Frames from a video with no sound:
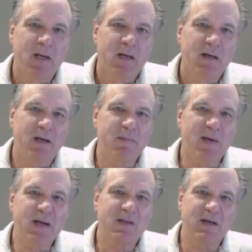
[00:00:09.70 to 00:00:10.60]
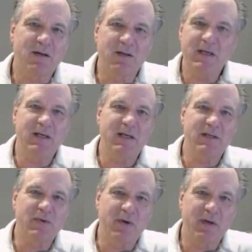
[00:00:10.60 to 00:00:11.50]
Now you might think cleaning
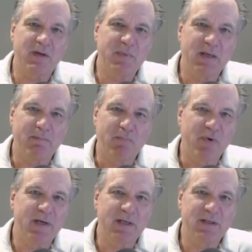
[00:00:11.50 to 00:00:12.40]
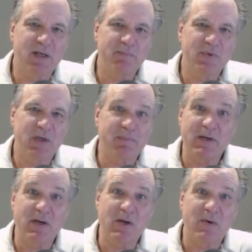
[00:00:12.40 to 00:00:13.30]
is going to be a boring subject, but
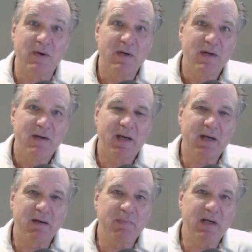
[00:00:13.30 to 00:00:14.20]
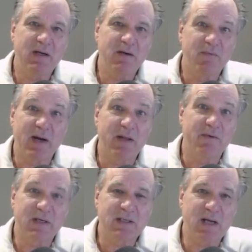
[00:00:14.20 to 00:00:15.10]
no, it can be
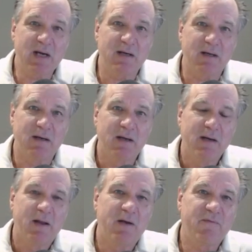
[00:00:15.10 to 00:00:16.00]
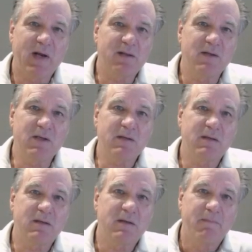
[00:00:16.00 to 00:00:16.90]
rather exciting. In fact,
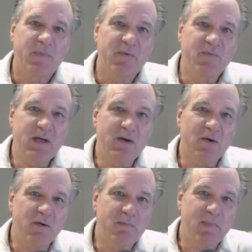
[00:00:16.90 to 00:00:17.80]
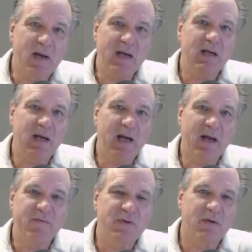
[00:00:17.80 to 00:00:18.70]
this video might
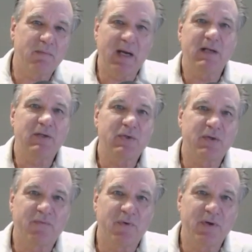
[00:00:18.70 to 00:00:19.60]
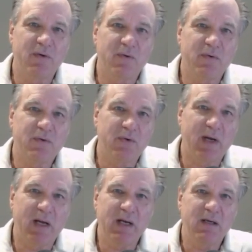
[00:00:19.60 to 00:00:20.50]
have some answers for you to
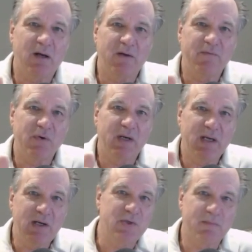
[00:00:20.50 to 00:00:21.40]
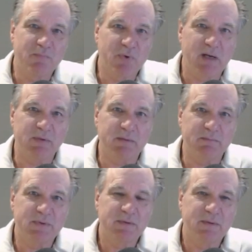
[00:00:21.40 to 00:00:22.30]
any of your adhesion problems.